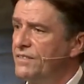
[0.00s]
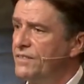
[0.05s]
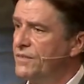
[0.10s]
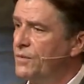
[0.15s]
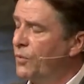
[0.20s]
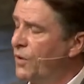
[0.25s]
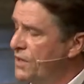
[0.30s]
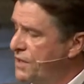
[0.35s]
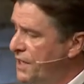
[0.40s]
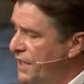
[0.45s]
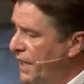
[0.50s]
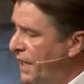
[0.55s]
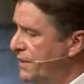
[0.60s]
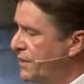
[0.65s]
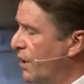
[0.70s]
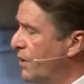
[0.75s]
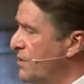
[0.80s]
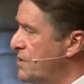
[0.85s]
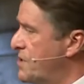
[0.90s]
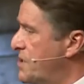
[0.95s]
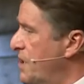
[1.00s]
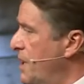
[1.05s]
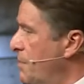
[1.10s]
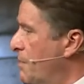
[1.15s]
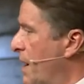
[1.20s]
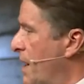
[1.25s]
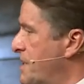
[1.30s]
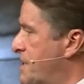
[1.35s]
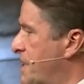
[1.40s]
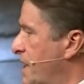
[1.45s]
The one thing I don't see
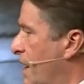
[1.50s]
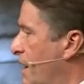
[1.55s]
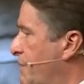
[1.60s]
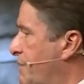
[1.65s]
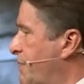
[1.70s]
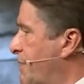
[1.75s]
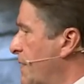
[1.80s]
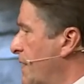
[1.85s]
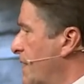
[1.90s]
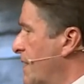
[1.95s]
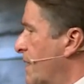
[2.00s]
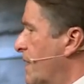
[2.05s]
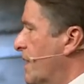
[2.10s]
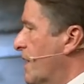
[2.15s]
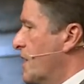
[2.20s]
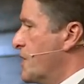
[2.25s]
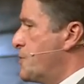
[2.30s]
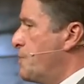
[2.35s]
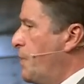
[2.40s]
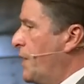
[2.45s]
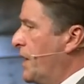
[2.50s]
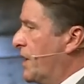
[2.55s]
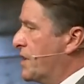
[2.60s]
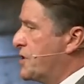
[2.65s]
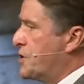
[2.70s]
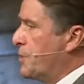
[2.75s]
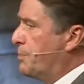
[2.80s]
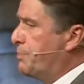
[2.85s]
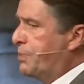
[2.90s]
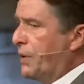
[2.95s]
myself as being
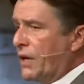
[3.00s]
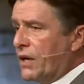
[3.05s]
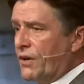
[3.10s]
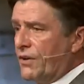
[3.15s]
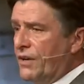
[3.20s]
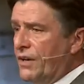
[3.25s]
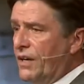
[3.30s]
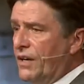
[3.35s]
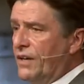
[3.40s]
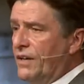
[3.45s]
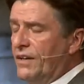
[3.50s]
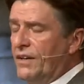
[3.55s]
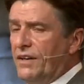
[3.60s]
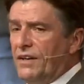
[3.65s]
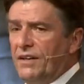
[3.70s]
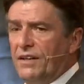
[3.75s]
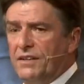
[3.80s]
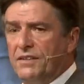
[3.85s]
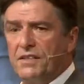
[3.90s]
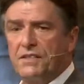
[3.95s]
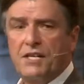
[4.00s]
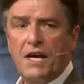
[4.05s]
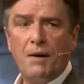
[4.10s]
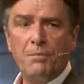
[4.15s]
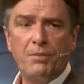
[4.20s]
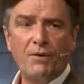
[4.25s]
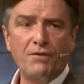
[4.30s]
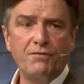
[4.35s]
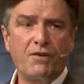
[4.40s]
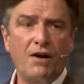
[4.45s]
is a pillar in the
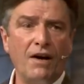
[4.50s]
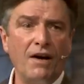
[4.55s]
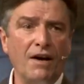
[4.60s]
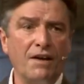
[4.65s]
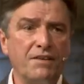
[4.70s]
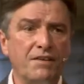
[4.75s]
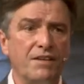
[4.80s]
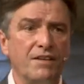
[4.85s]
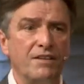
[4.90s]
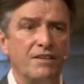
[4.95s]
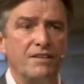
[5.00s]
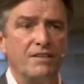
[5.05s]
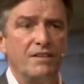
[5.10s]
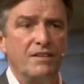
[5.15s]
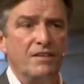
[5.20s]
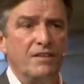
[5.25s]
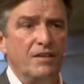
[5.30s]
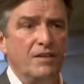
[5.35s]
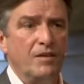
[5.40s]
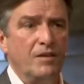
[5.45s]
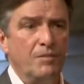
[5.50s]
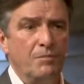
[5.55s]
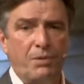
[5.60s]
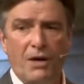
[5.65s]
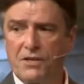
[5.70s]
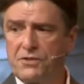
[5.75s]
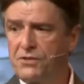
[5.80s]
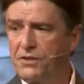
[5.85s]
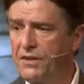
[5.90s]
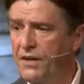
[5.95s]
temple of God.
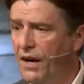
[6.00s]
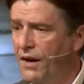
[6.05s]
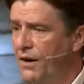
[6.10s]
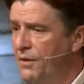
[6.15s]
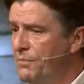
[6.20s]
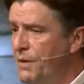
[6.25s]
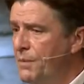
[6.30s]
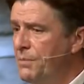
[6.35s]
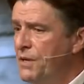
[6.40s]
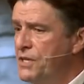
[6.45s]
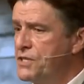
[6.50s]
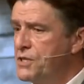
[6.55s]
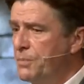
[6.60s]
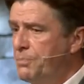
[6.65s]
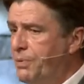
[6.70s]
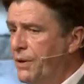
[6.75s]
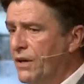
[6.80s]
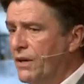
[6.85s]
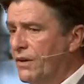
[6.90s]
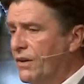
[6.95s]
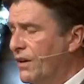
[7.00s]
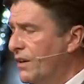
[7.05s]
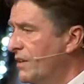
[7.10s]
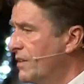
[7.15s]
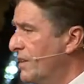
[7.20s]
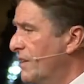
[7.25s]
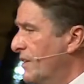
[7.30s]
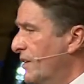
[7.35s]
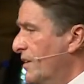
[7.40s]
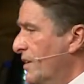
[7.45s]
Pastor Gary, maybe he's a pillar.
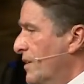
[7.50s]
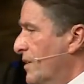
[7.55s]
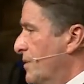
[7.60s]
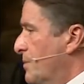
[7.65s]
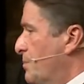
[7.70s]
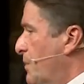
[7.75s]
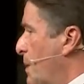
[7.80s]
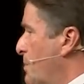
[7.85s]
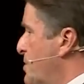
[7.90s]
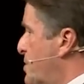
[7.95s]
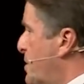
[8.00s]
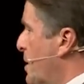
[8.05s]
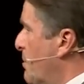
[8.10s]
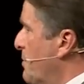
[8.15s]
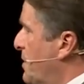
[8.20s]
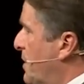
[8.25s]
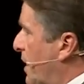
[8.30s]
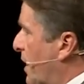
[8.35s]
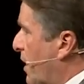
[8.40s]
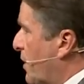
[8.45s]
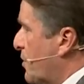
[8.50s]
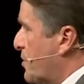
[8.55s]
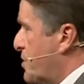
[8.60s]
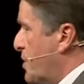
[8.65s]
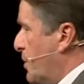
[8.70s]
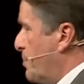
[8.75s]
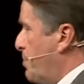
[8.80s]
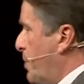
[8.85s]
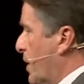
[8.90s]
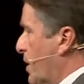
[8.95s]
Maybe some of the elders
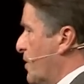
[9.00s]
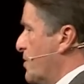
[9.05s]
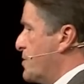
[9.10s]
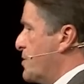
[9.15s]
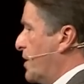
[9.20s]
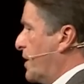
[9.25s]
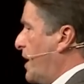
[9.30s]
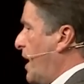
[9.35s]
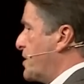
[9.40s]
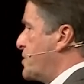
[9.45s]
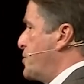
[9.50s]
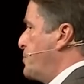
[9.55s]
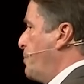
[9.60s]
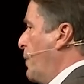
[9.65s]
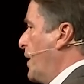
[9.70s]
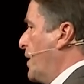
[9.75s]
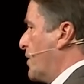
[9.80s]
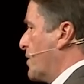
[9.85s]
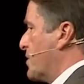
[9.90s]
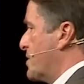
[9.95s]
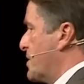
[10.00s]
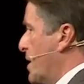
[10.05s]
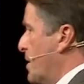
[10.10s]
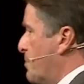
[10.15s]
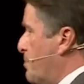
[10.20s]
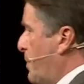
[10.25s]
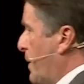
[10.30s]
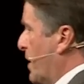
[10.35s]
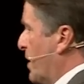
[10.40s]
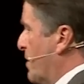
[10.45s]
are pillars. The guest speakers, they're
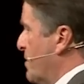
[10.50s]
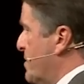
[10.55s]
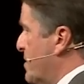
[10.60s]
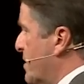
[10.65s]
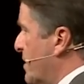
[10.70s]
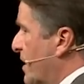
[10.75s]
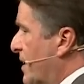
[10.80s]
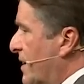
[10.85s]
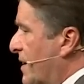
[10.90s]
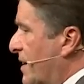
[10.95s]
pillars.